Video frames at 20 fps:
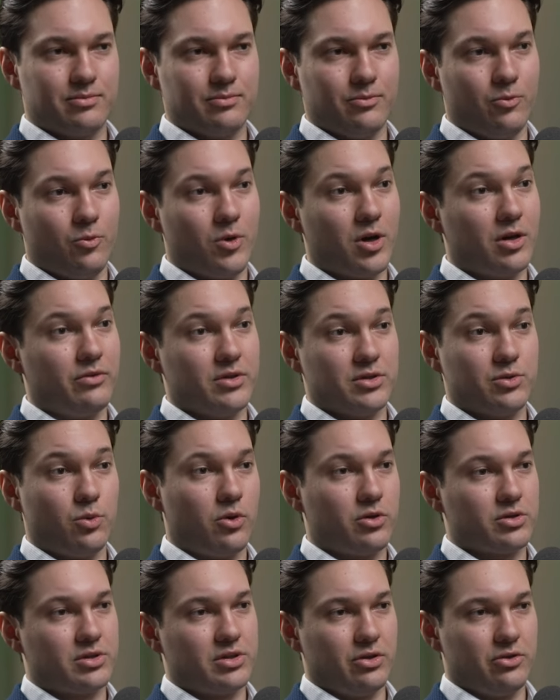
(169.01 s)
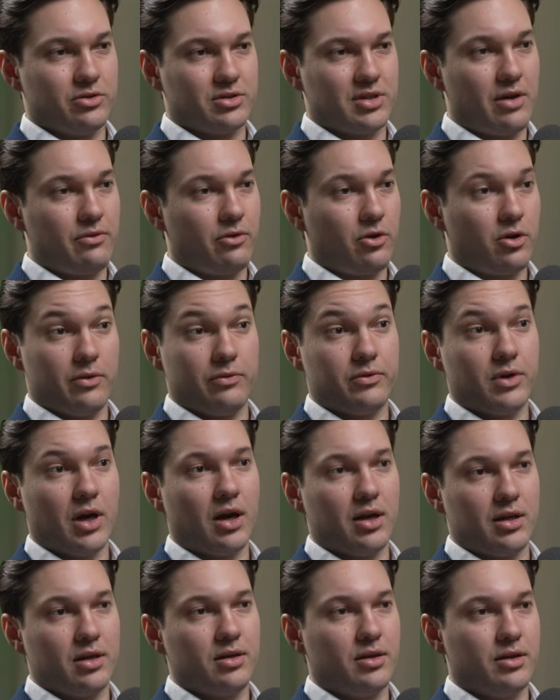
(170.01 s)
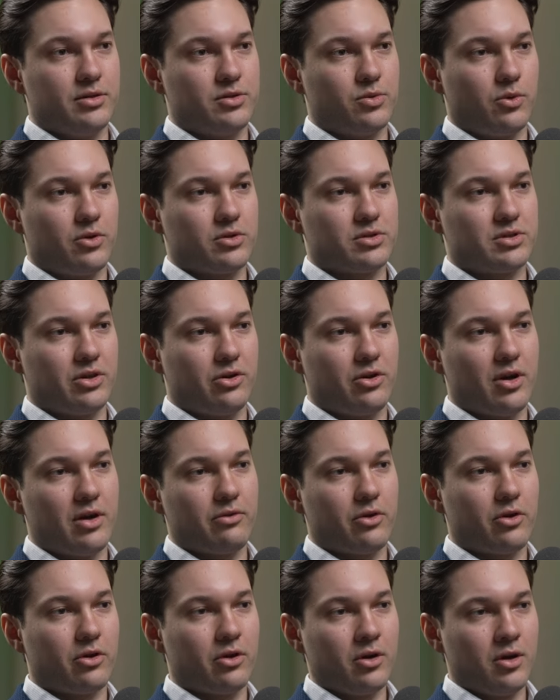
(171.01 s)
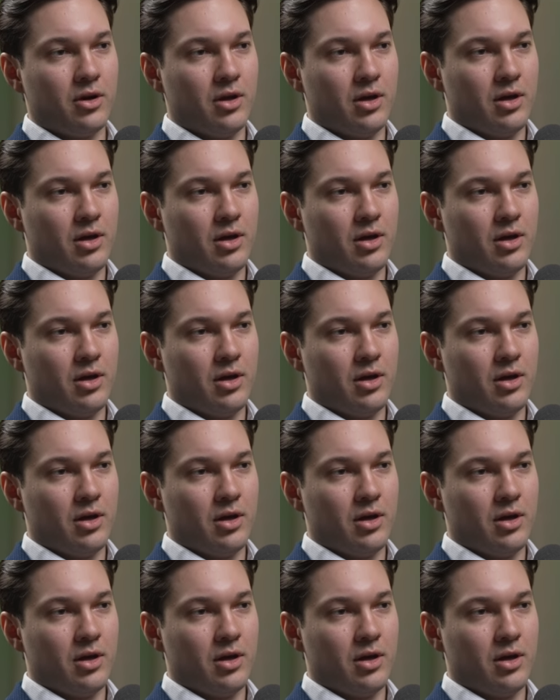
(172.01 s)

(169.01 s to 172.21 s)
one of its worst years ever, if not its worst year ever,